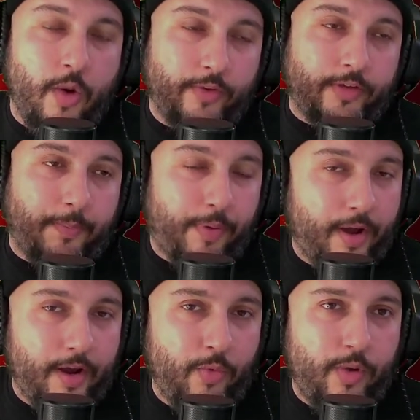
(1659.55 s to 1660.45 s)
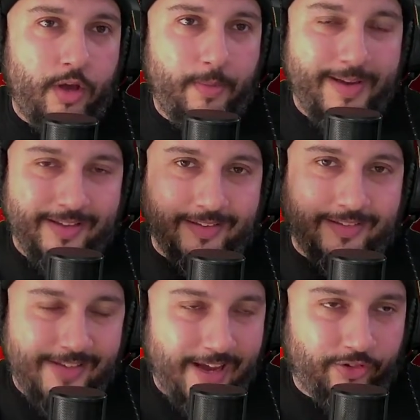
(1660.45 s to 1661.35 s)
which I probably will because
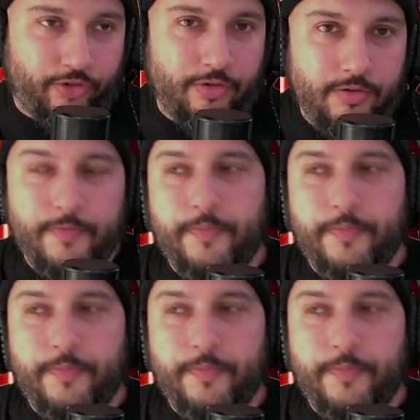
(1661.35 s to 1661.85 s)
it's not true.